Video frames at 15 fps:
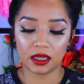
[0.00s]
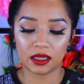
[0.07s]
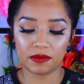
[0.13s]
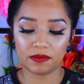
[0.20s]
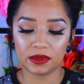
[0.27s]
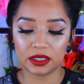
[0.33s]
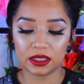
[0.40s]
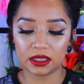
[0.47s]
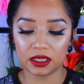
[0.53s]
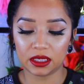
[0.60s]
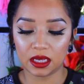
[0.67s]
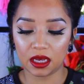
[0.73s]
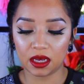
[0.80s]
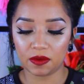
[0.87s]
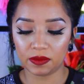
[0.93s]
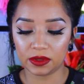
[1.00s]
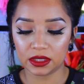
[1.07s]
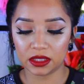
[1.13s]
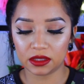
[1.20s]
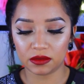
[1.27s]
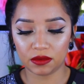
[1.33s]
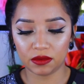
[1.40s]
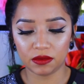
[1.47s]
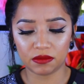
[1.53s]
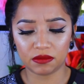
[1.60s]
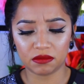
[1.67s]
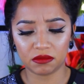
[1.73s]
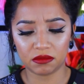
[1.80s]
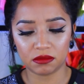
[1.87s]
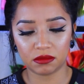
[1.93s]
Let me see how it's, oh,
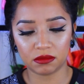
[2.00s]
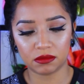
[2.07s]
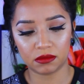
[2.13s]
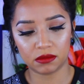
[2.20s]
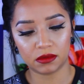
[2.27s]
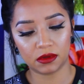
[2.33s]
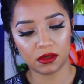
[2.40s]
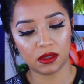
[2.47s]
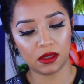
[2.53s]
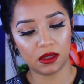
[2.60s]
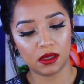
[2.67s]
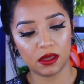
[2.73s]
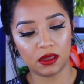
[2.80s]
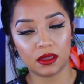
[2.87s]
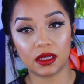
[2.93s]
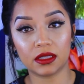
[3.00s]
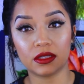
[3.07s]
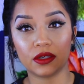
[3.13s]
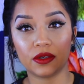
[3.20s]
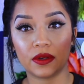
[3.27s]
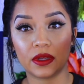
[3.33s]
that's